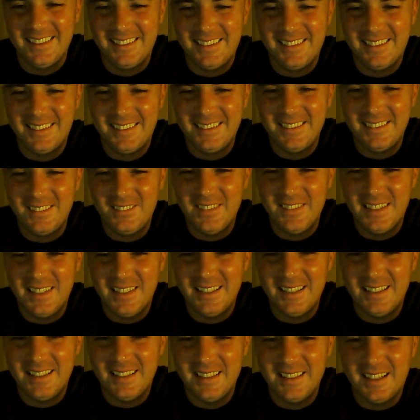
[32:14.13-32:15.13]
Oh
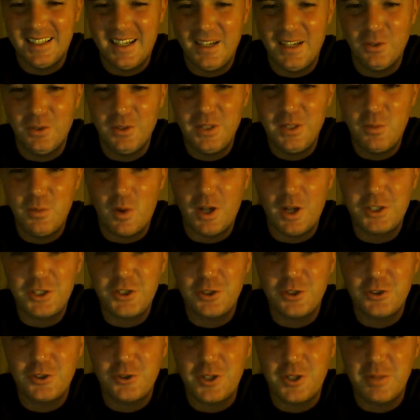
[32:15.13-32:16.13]
man. I only
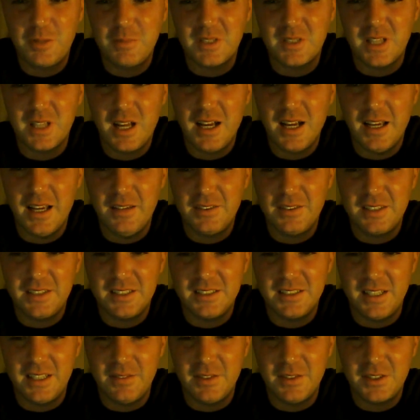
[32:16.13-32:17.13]
watch your streams live,
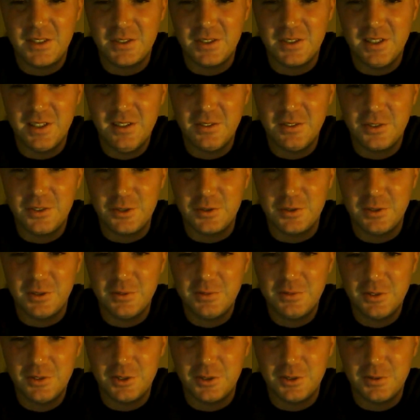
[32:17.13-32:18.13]
says David Sawyer. Oh,
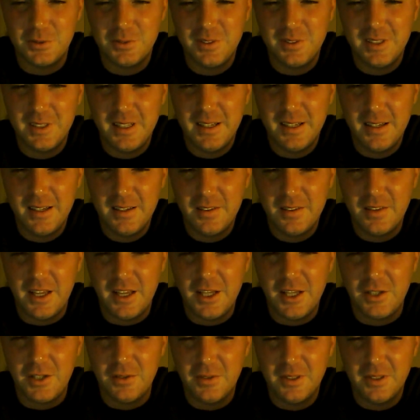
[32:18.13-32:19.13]
true.
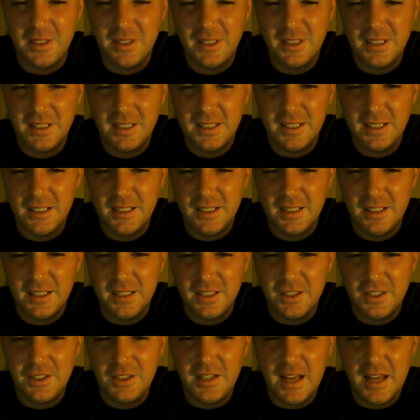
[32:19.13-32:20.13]
Thank you.
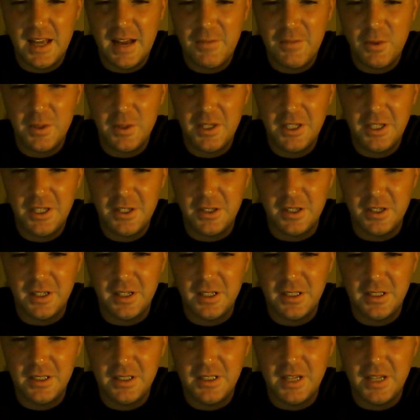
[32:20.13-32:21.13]
Good to have you in
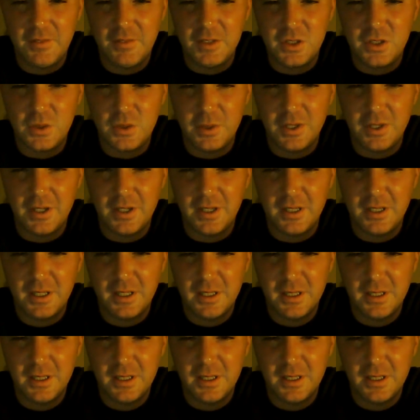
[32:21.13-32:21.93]
here, David Sawyer.